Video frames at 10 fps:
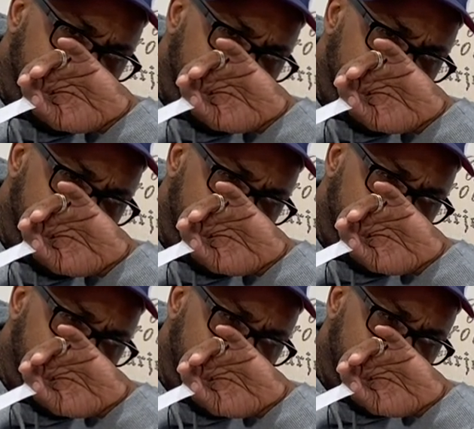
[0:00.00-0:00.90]

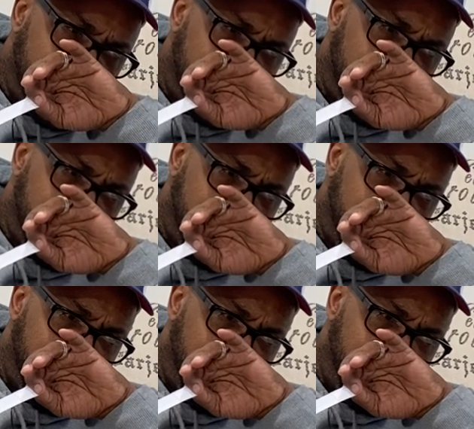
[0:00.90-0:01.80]

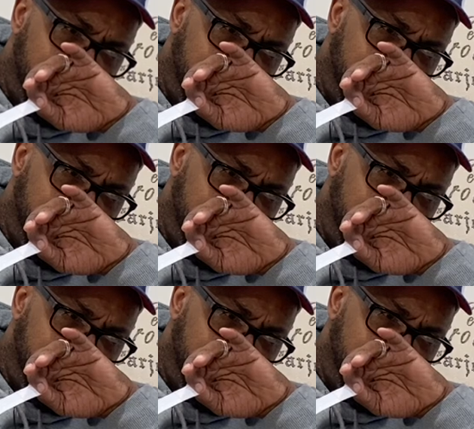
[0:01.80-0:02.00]
(silence)